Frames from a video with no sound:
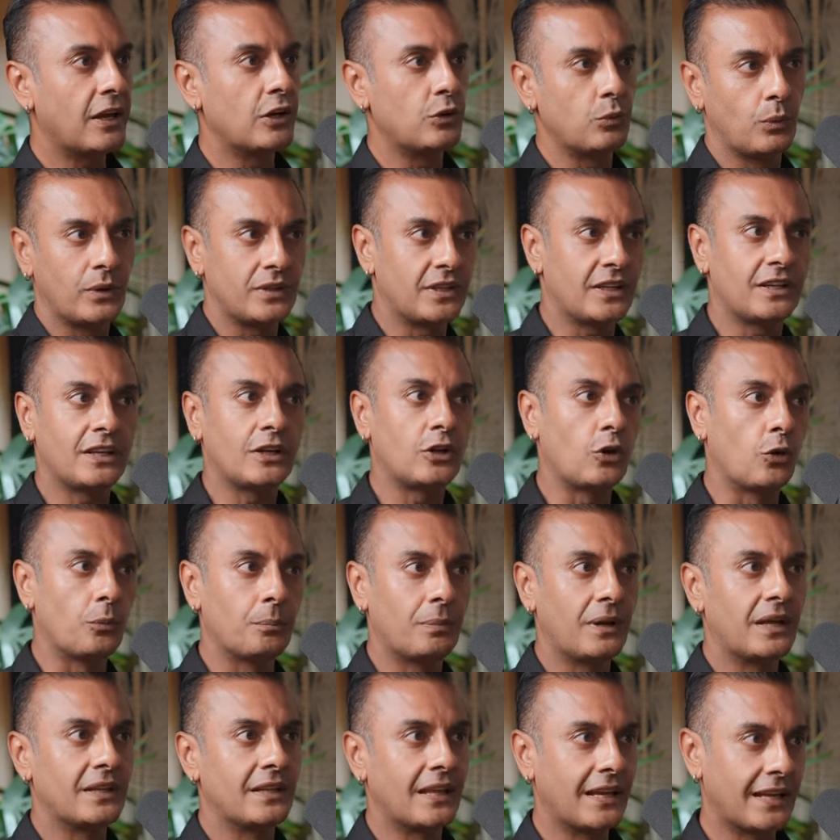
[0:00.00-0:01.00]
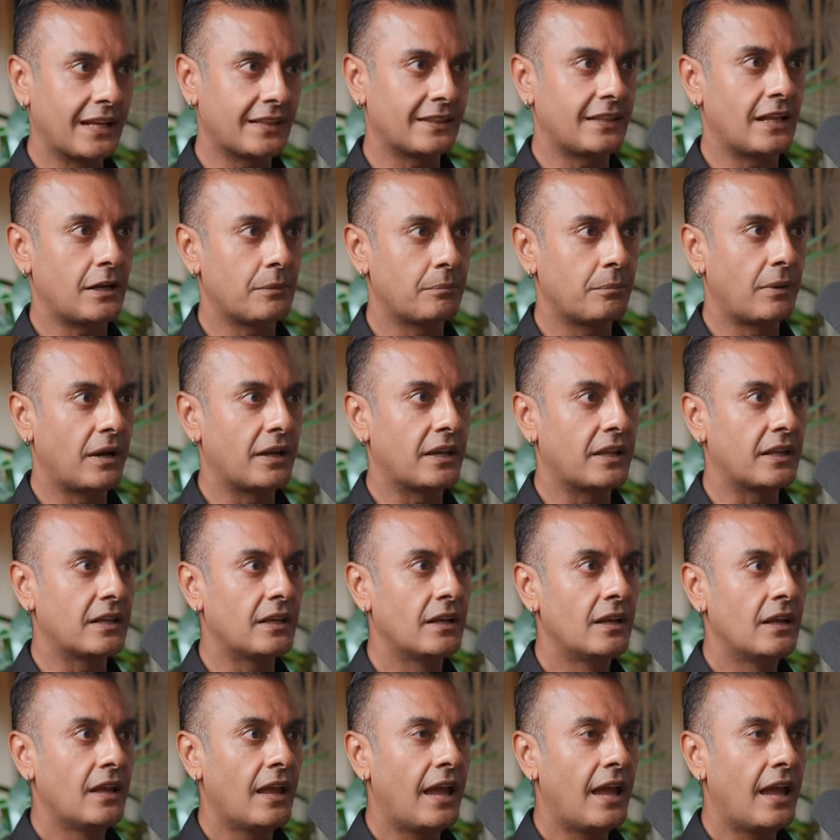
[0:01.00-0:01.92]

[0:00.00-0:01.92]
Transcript: or whether they don't play, they get that money.